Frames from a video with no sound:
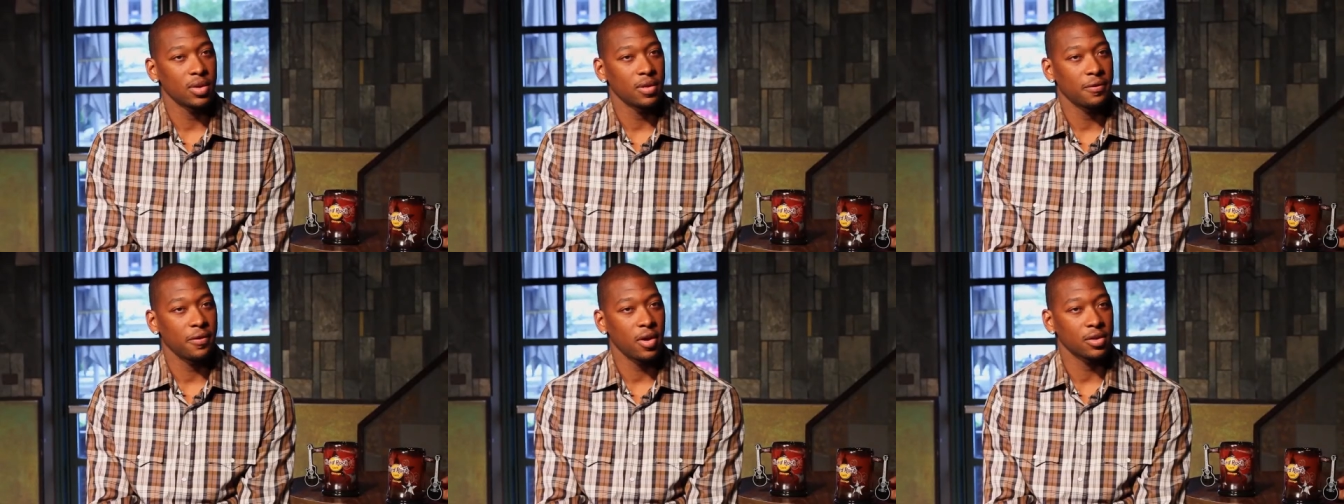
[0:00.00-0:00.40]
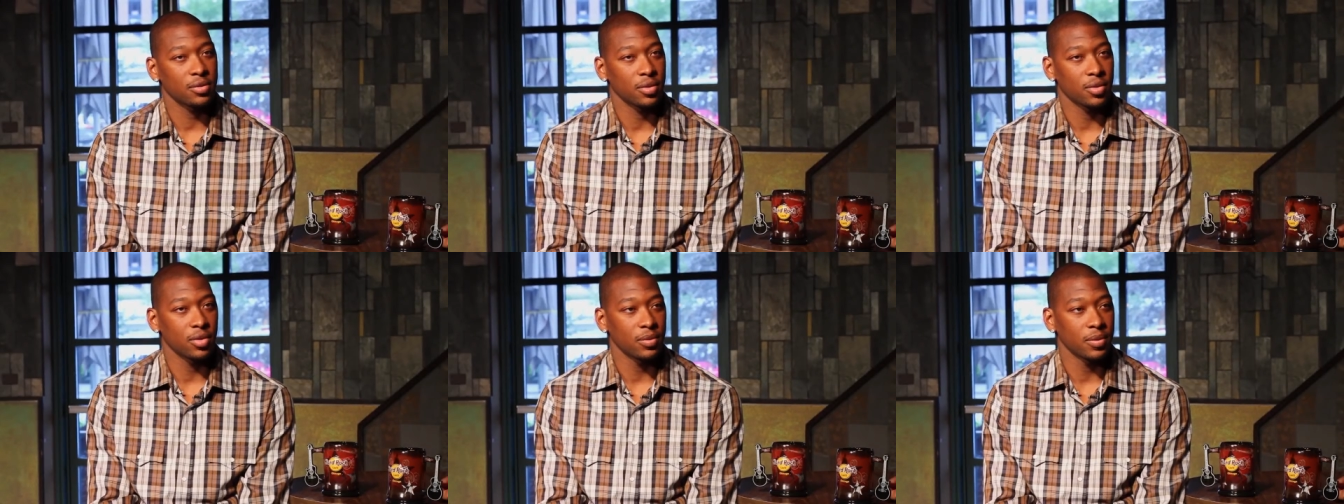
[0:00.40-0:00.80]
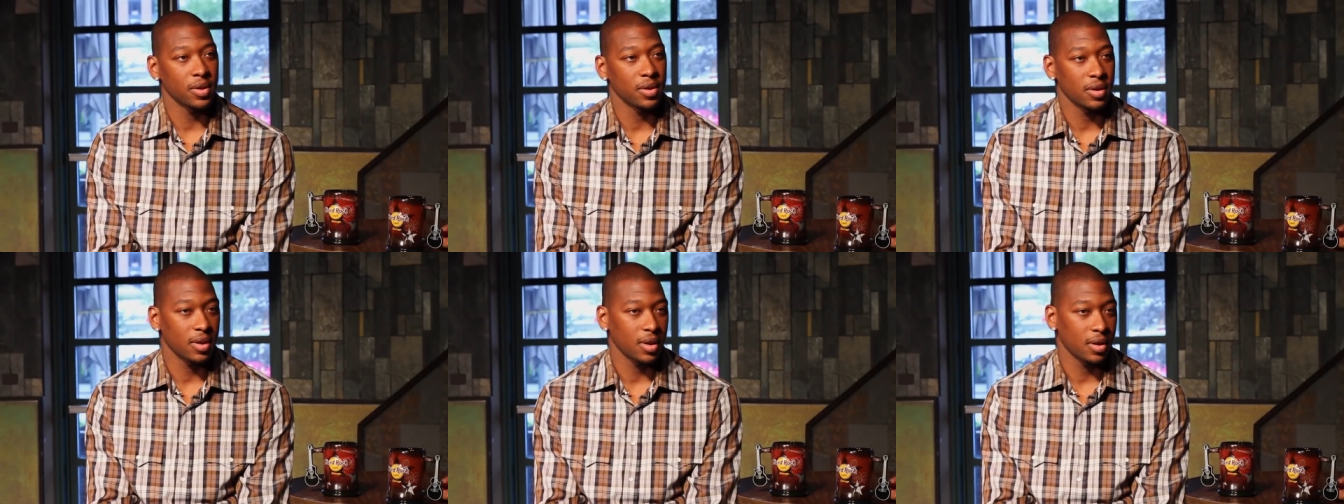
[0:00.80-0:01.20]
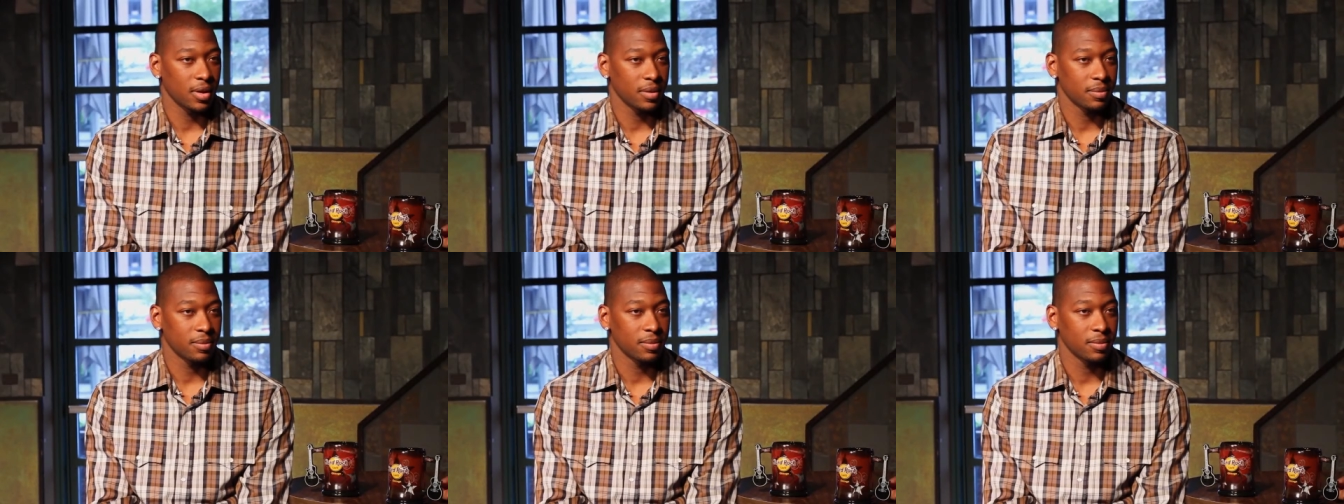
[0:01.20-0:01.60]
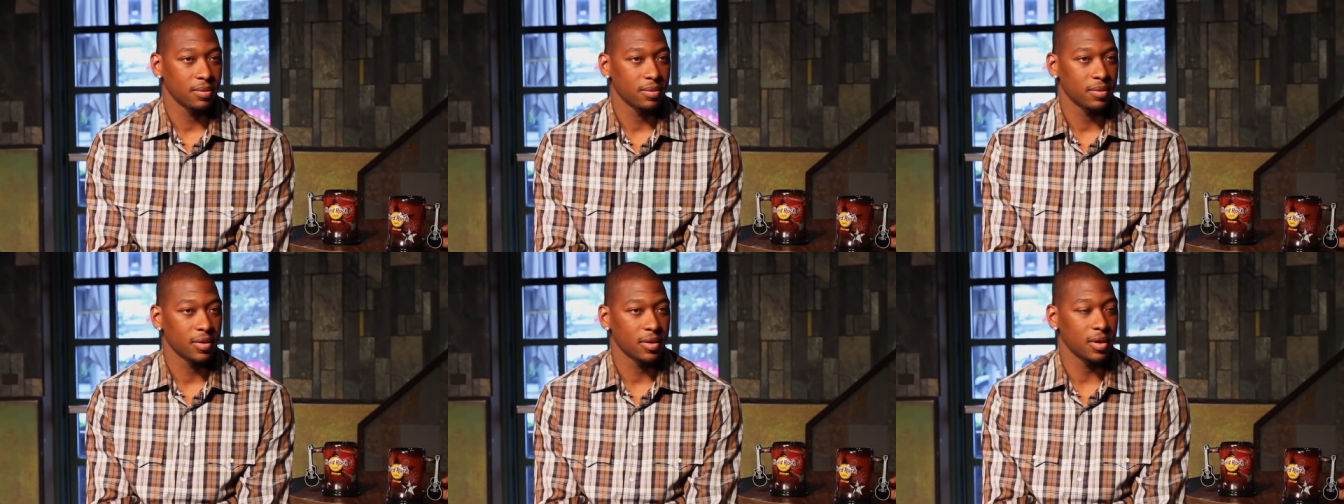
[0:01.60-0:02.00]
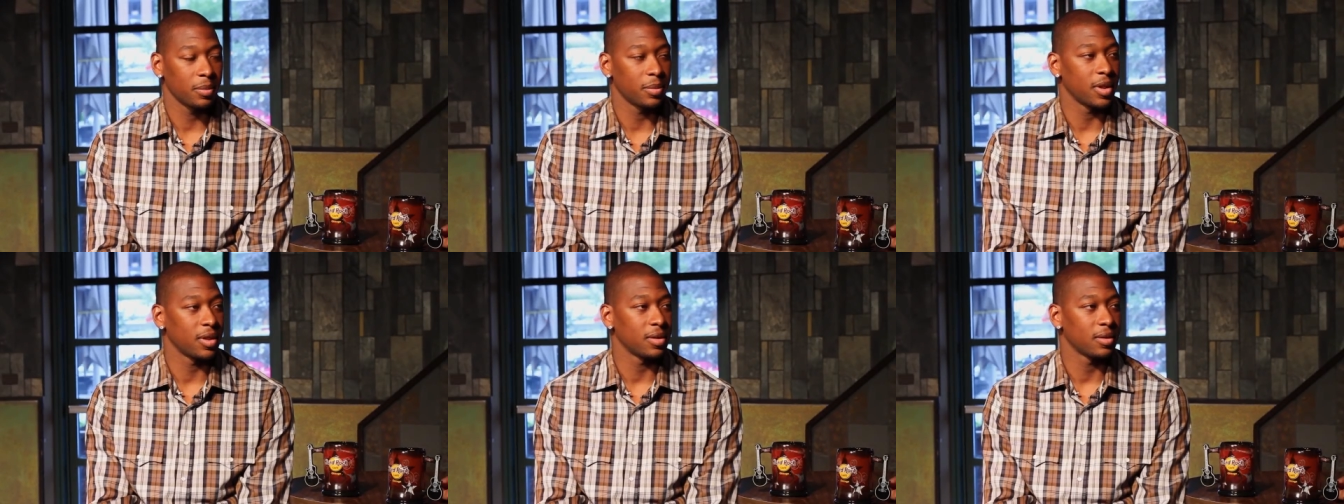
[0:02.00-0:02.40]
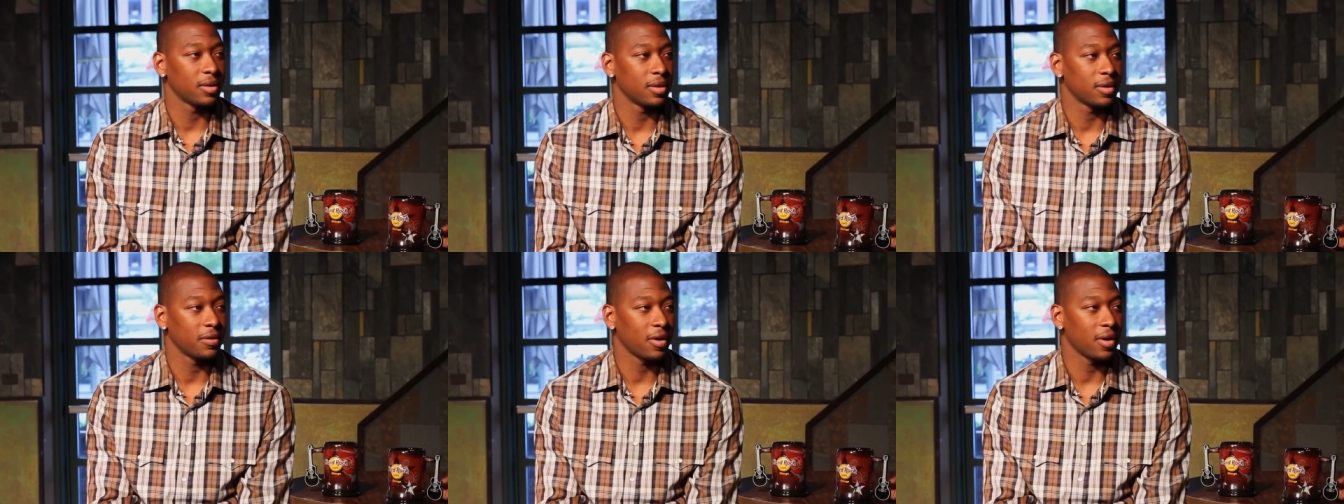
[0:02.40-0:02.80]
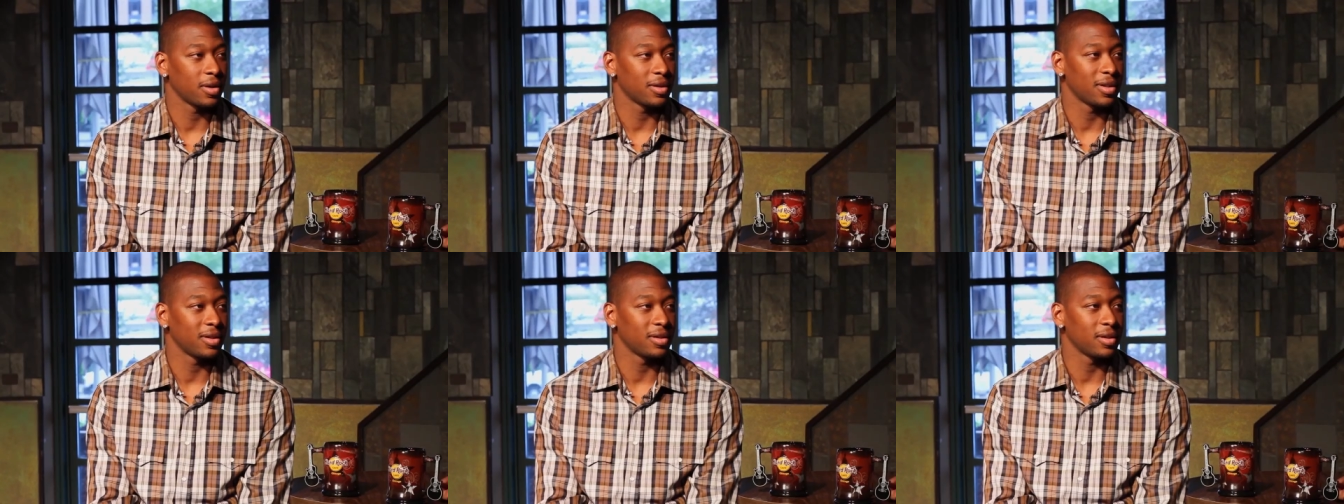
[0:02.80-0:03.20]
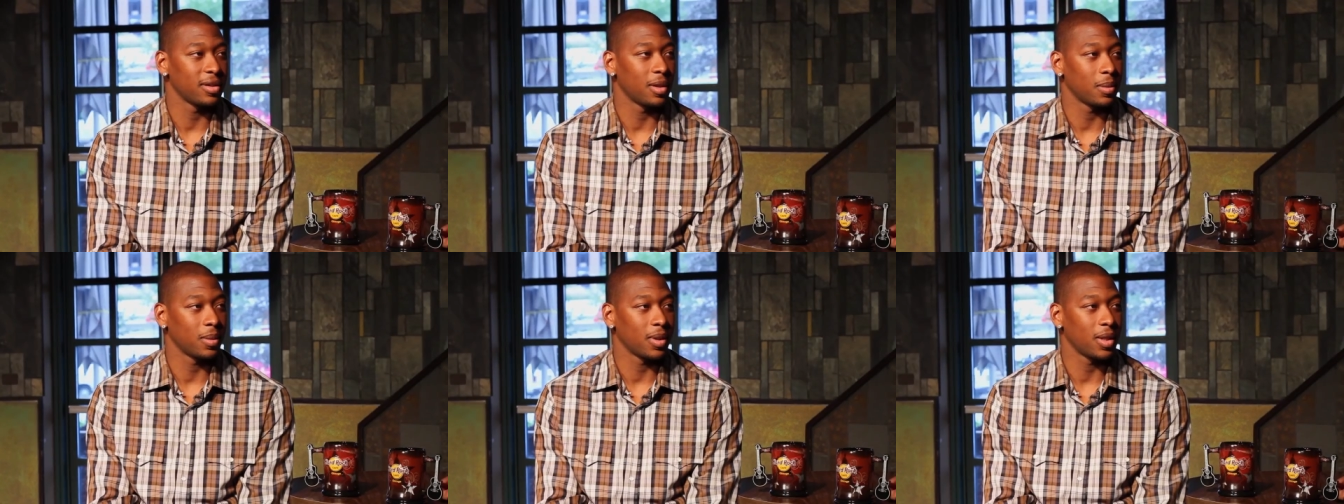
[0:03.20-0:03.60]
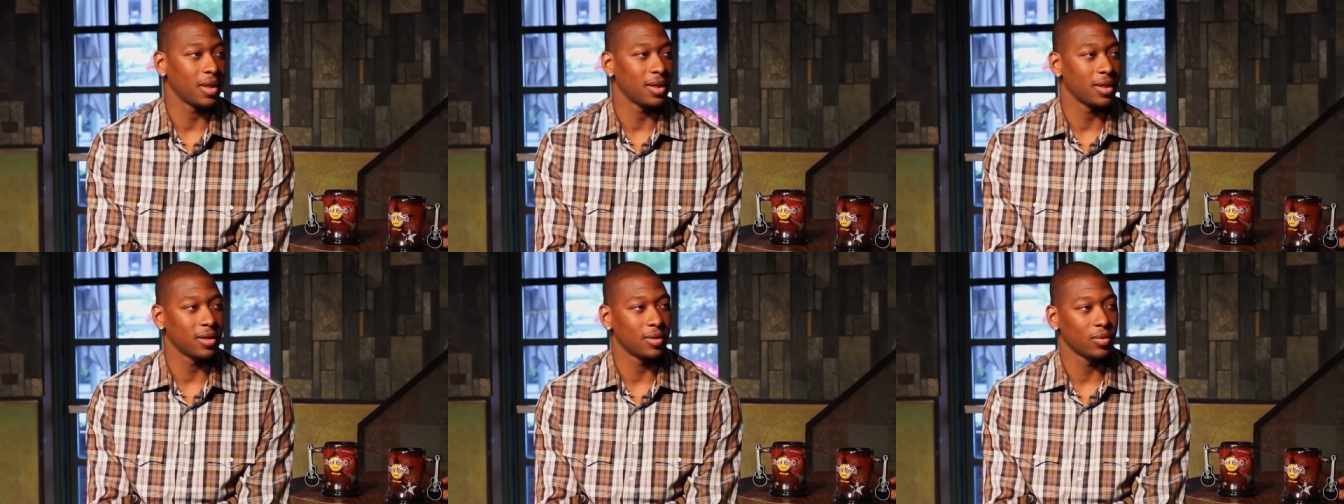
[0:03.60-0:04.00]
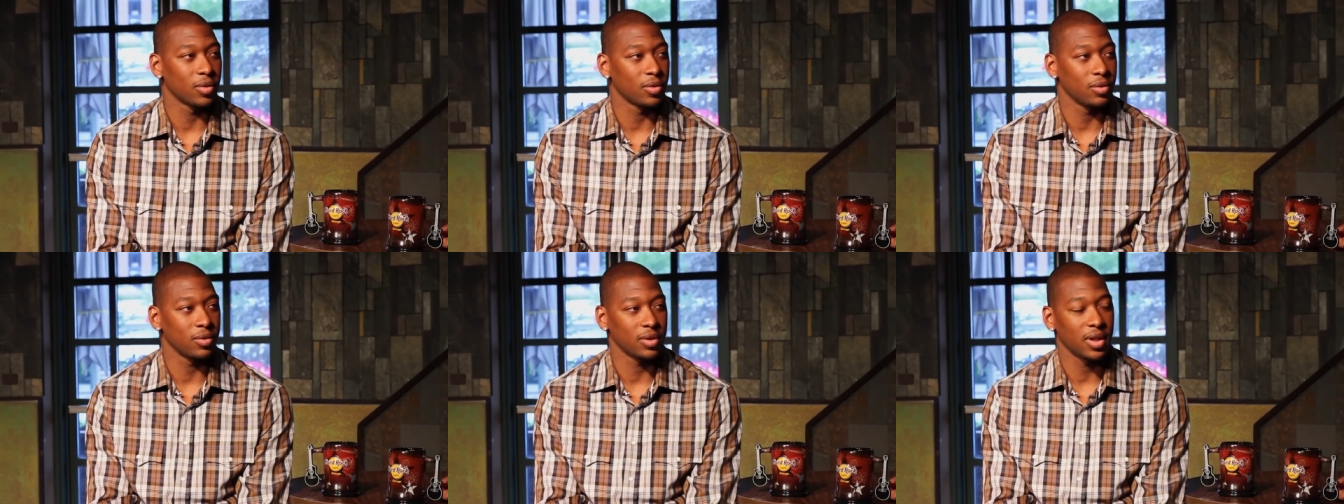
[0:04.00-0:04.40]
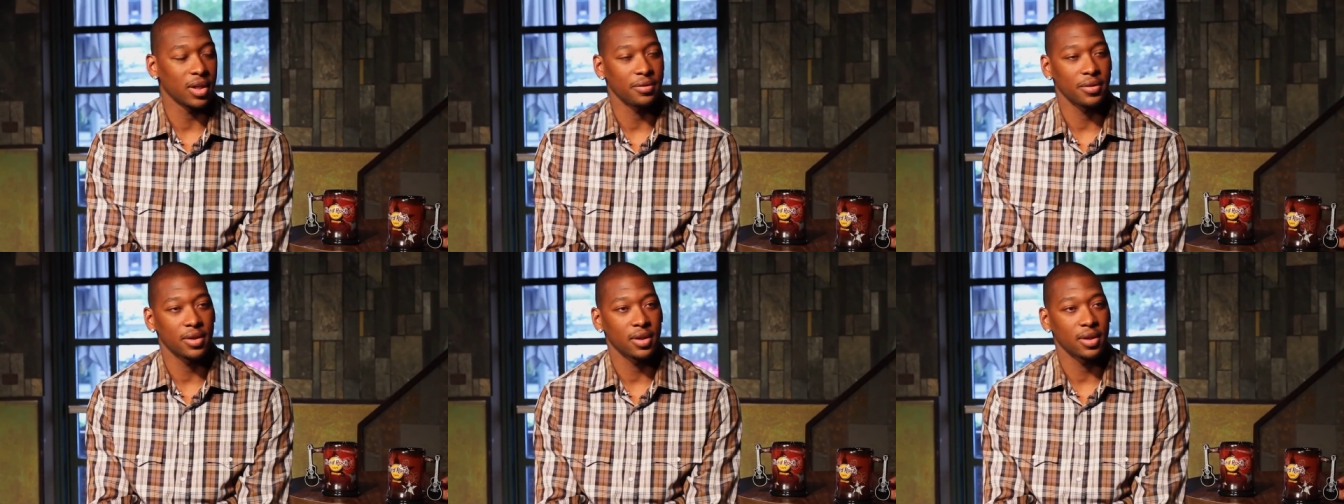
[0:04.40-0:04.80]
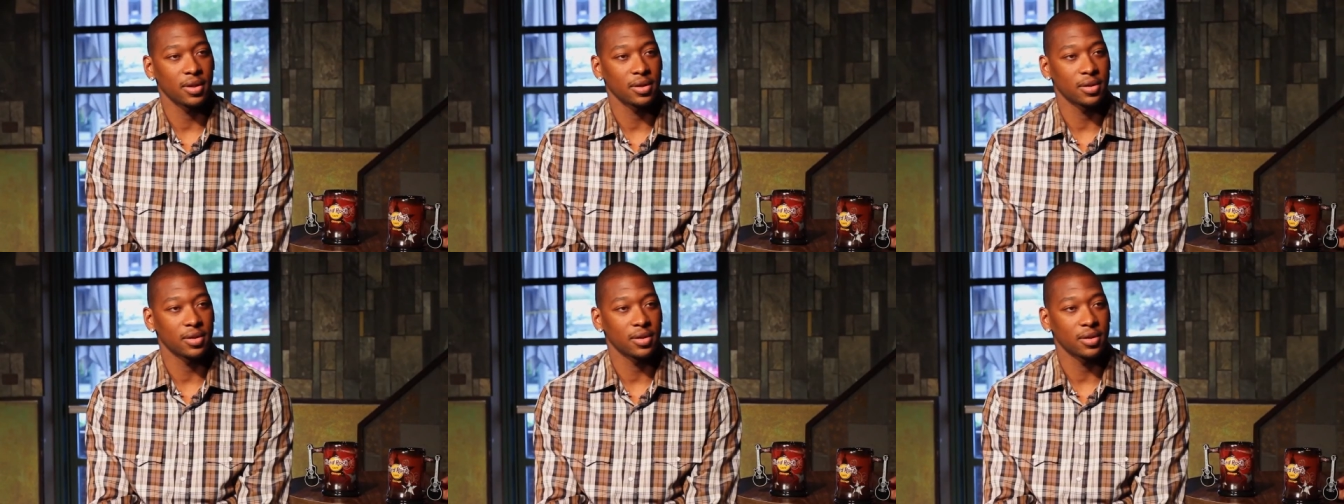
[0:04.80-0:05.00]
the far as recruiting, um, it's limited as far as the NCAA and the rules and everything.